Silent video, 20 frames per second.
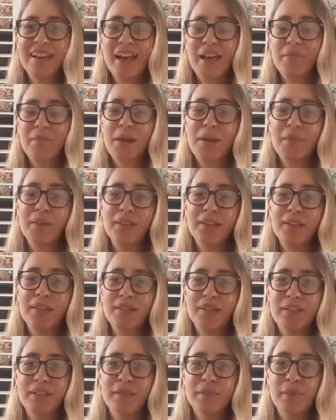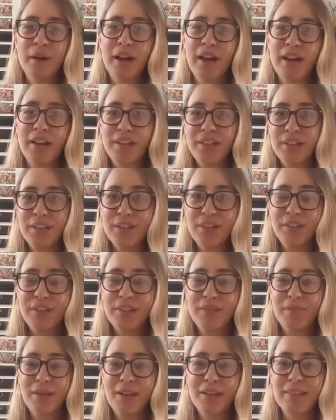and maybe to inspire you
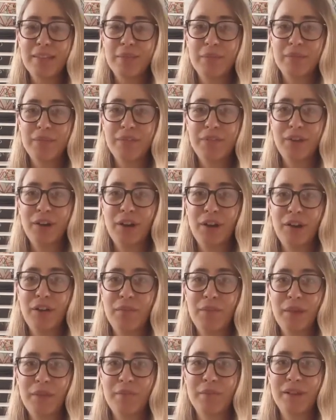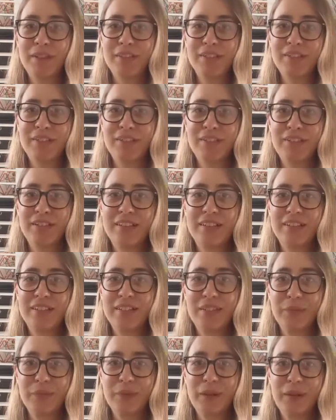to make some of your own mathematical
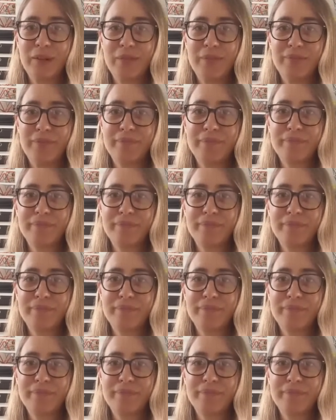knitting as well.